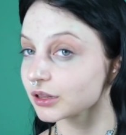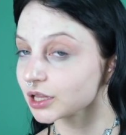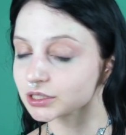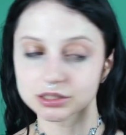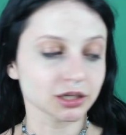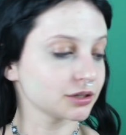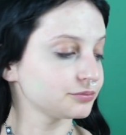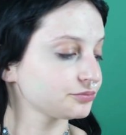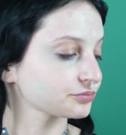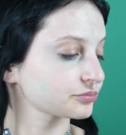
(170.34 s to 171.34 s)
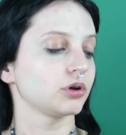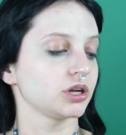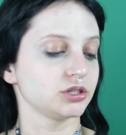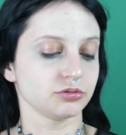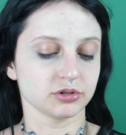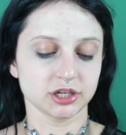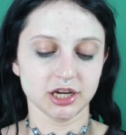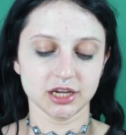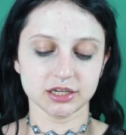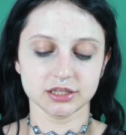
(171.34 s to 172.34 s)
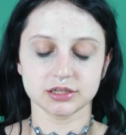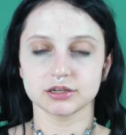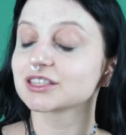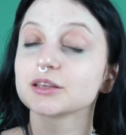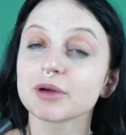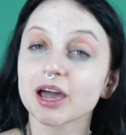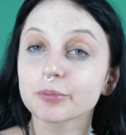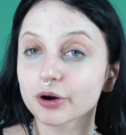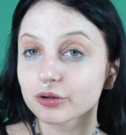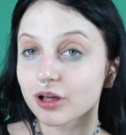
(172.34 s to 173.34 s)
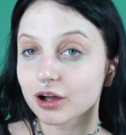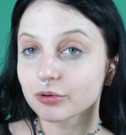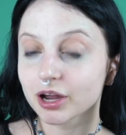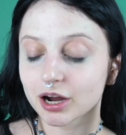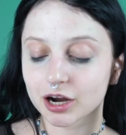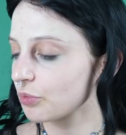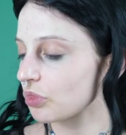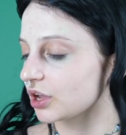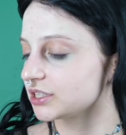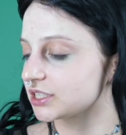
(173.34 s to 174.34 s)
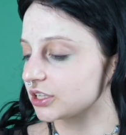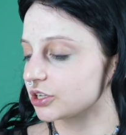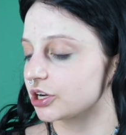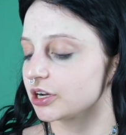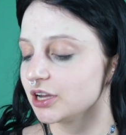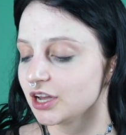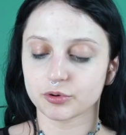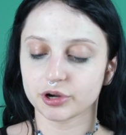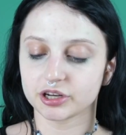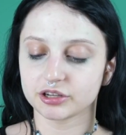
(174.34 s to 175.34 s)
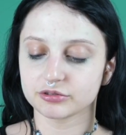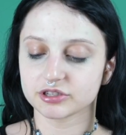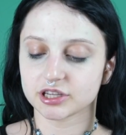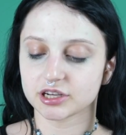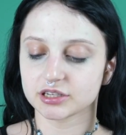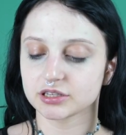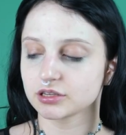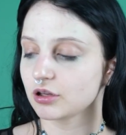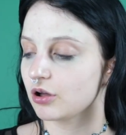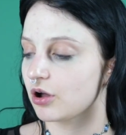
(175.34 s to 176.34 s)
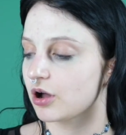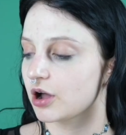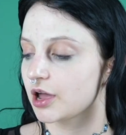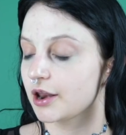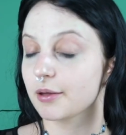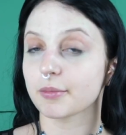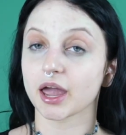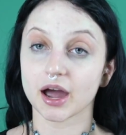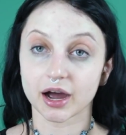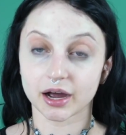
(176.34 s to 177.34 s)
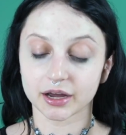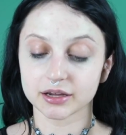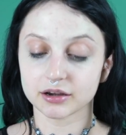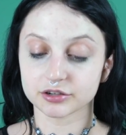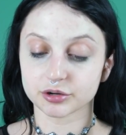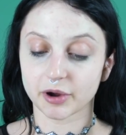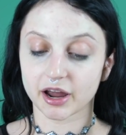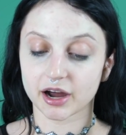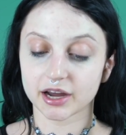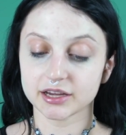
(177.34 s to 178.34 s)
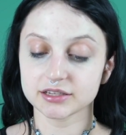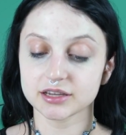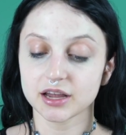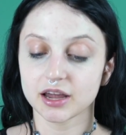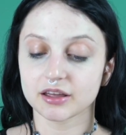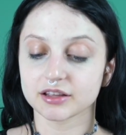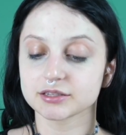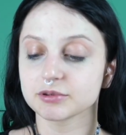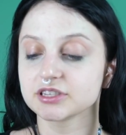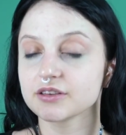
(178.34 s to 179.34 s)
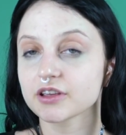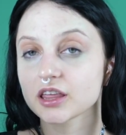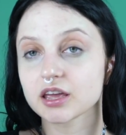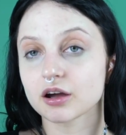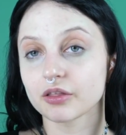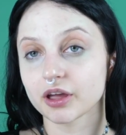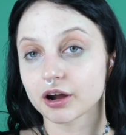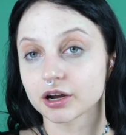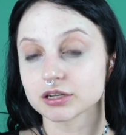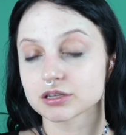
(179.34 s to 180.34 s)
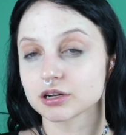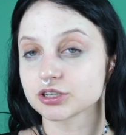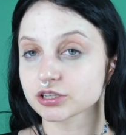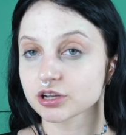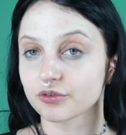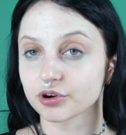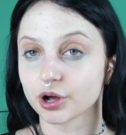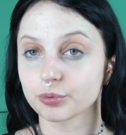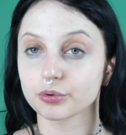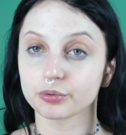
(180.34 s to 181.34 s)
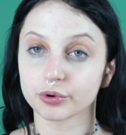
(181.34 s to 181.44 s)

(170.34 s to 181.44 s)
That's done. What I do next, this is the MAC Pro Longwear Concealer. I'm going to use this on my eye, under my eyes, and then specifically on the areas that I just covered up